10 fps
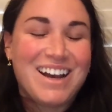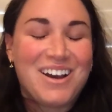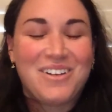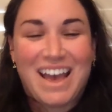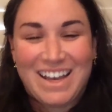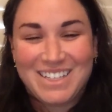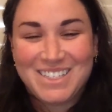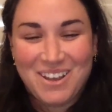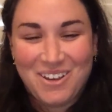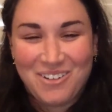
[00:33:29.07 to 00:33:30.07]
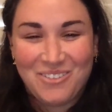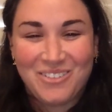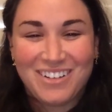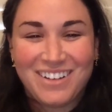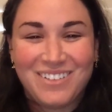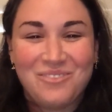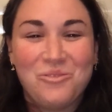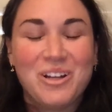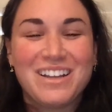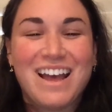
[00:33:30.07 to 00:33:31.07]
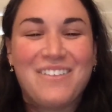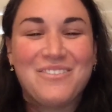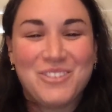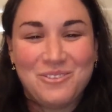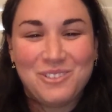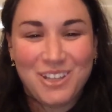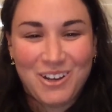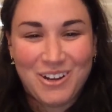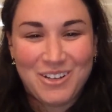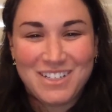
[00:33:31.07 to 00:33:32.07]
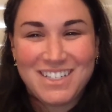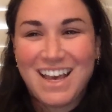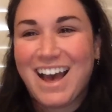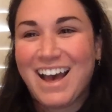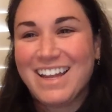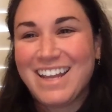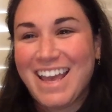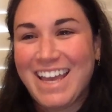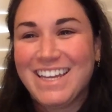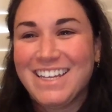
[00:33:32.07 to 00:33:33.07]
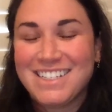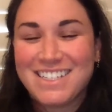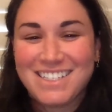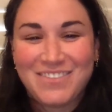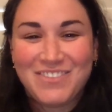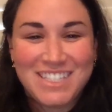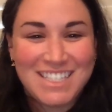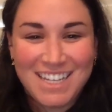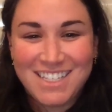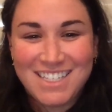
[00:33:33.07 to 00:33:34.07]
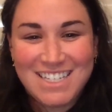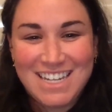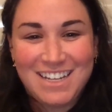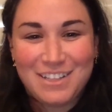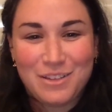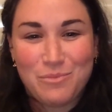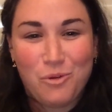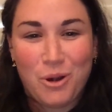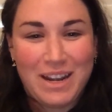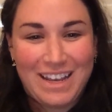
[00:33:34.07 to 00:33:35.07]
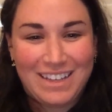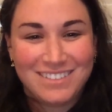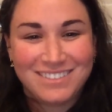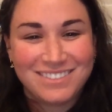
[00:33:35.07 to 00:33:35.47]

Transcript: Okay, so what have you learned at 8:16 in the morning?